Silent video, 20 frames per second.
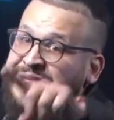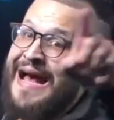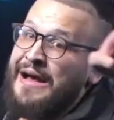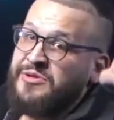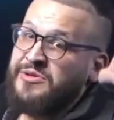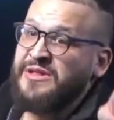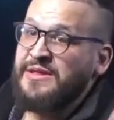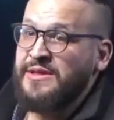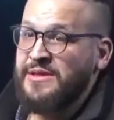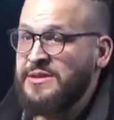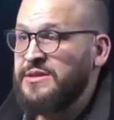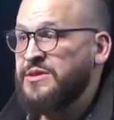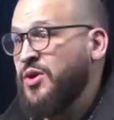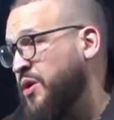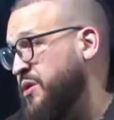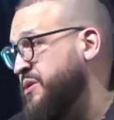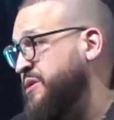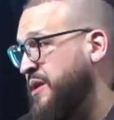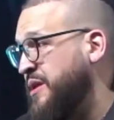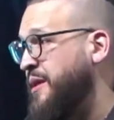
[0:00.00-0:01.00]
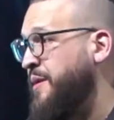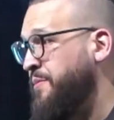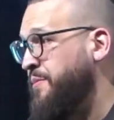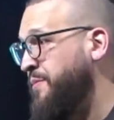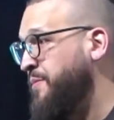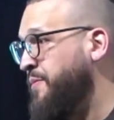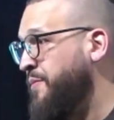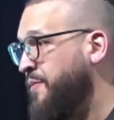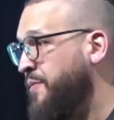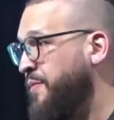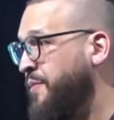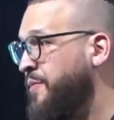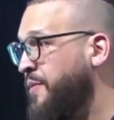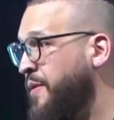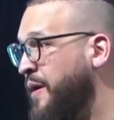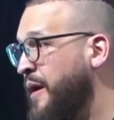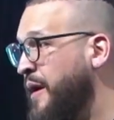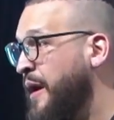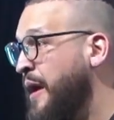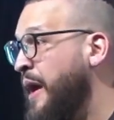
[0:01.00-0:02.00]
houses. Talk to them.
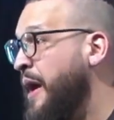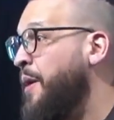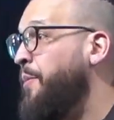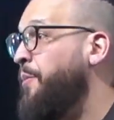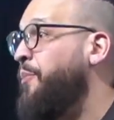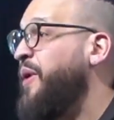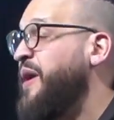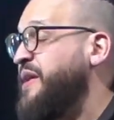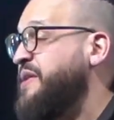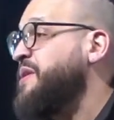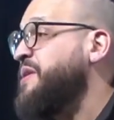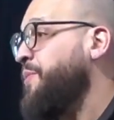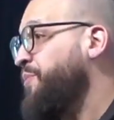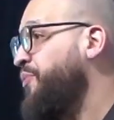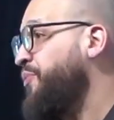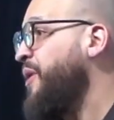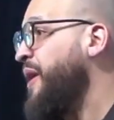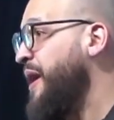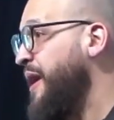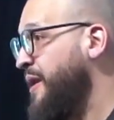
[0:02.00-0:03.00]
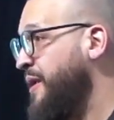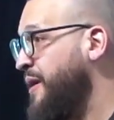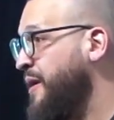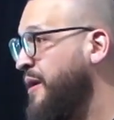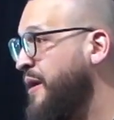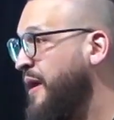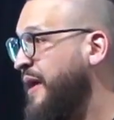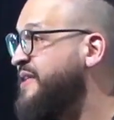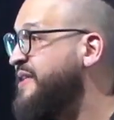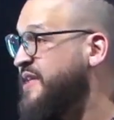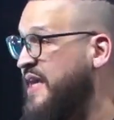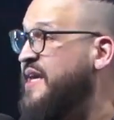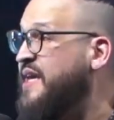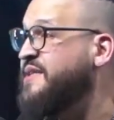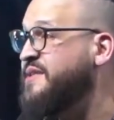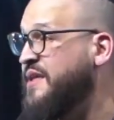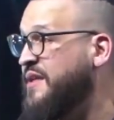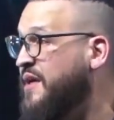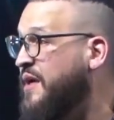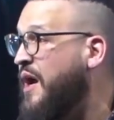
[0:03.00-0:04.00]
Break some bread. It's
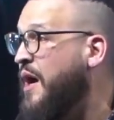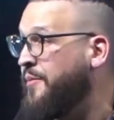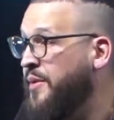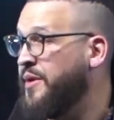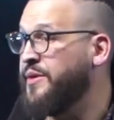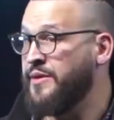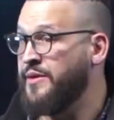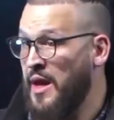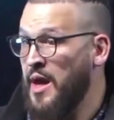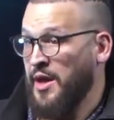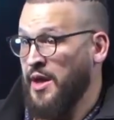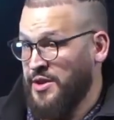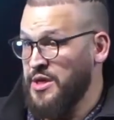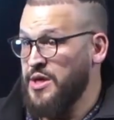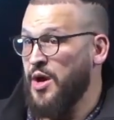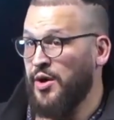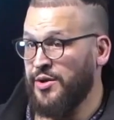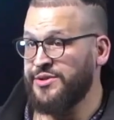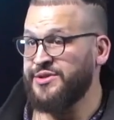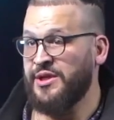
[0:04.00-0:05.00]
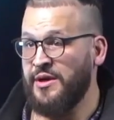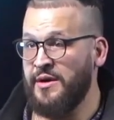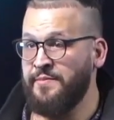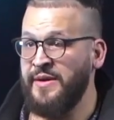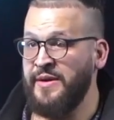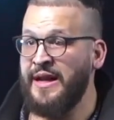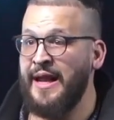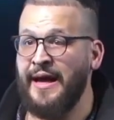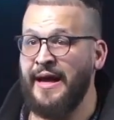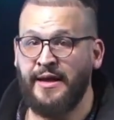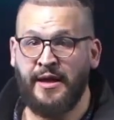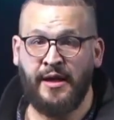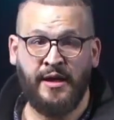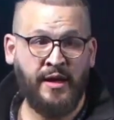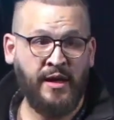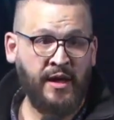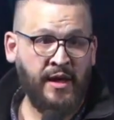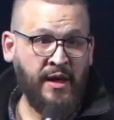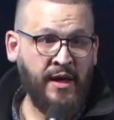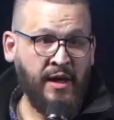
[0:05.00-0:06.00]
easy to come on the altar and be like,
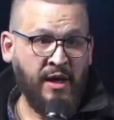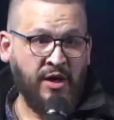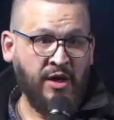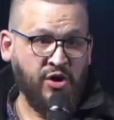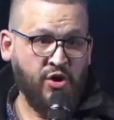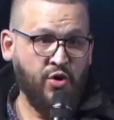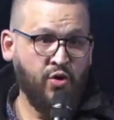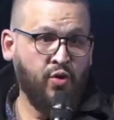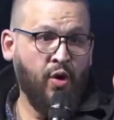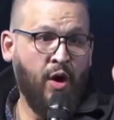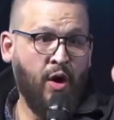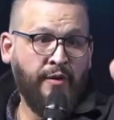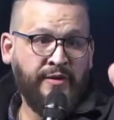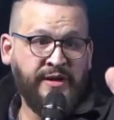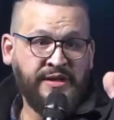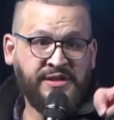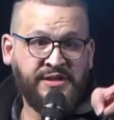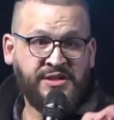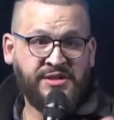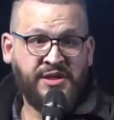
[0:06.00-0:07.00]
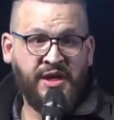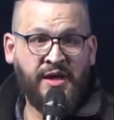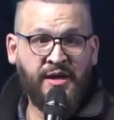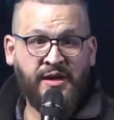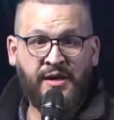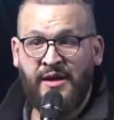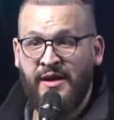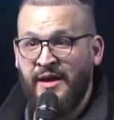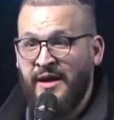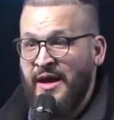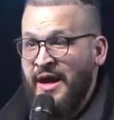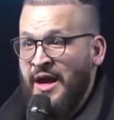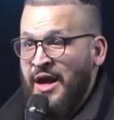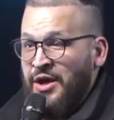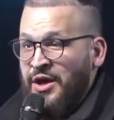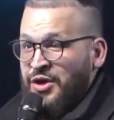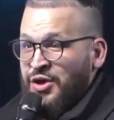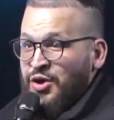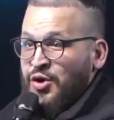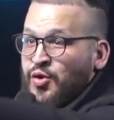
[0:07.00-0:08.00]
you are in sin.
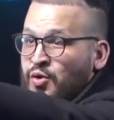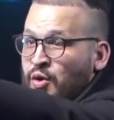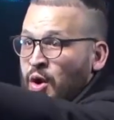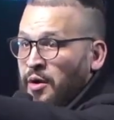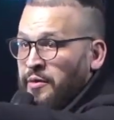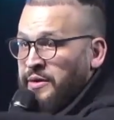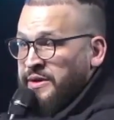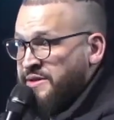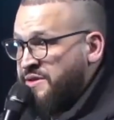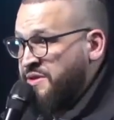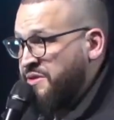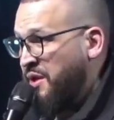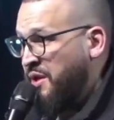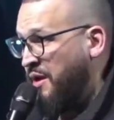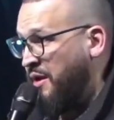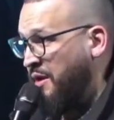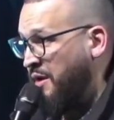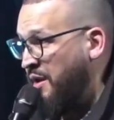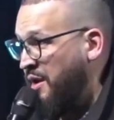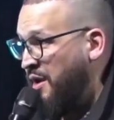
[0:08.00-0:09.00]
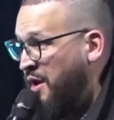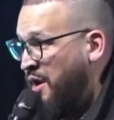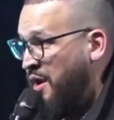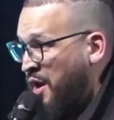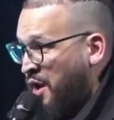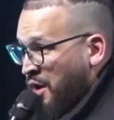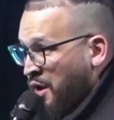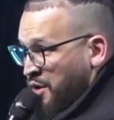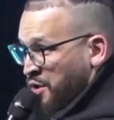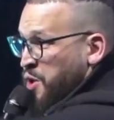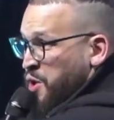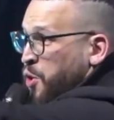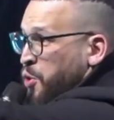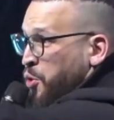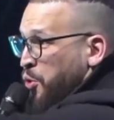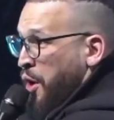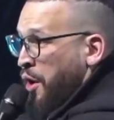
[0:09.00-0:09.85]
You are in sin. You